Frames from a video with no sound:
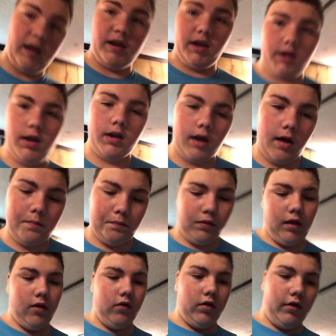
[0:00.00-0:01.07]
I needed to
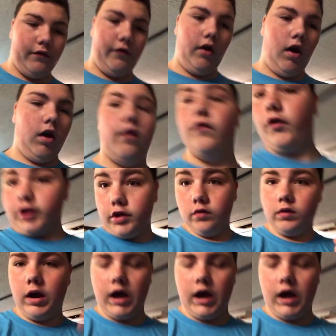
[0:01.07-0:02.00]
upload a vlog for you